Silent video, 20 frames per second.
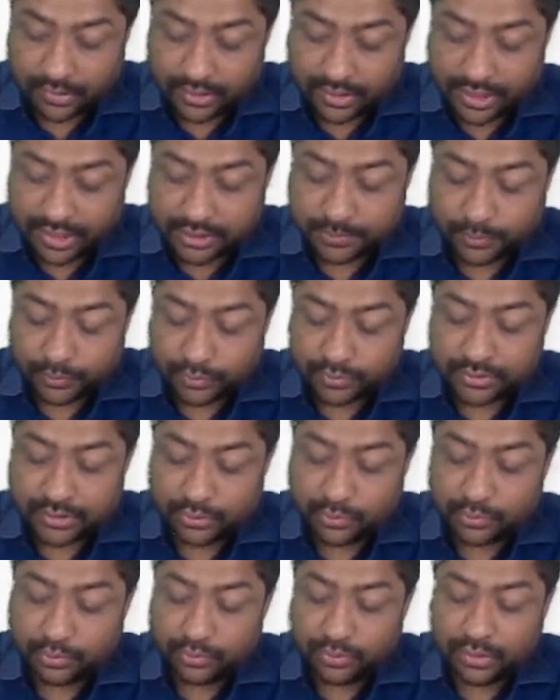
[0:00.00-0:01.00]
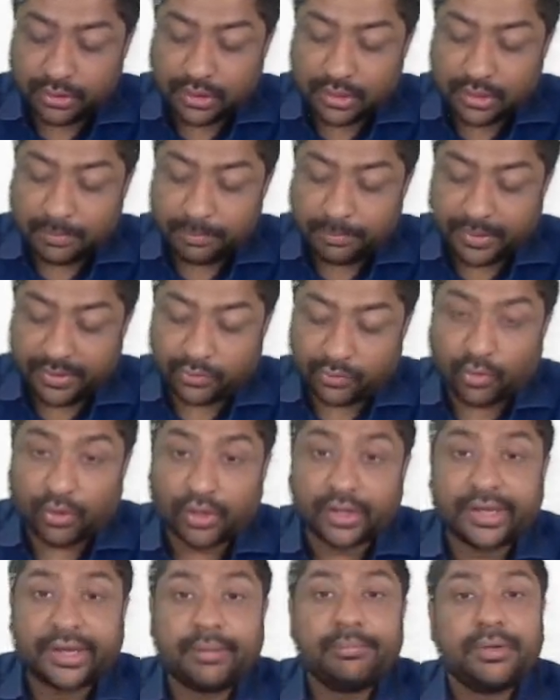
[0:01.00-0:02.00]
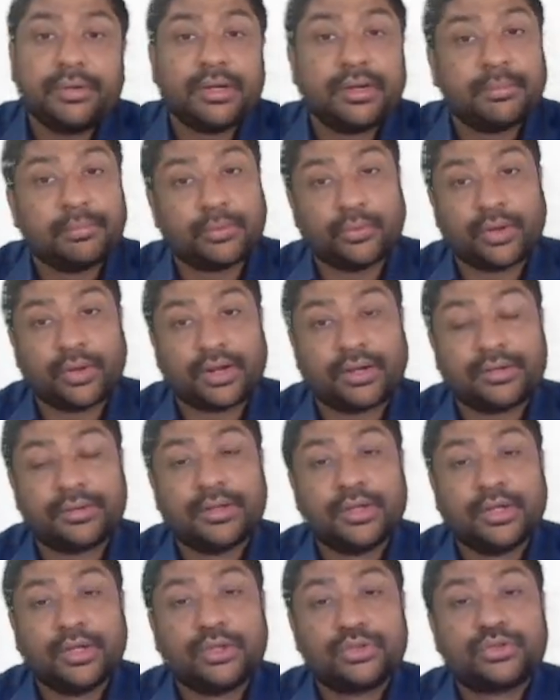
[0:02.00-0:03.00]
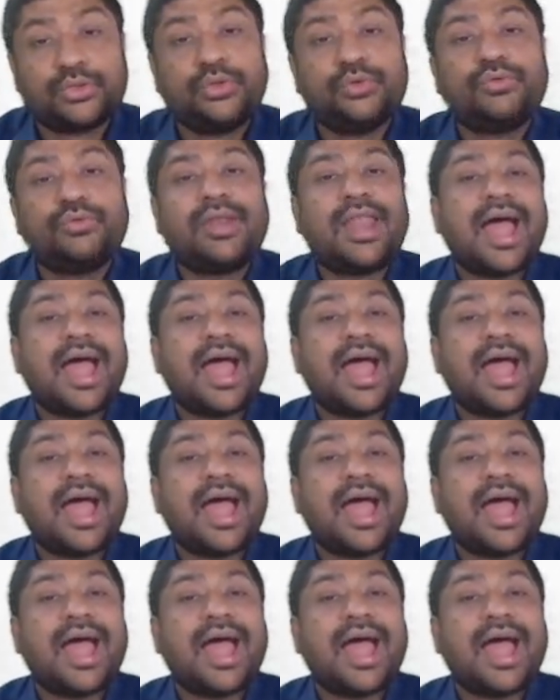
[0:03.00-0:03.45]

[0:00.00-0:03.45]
Exposure to petroleum product. So you will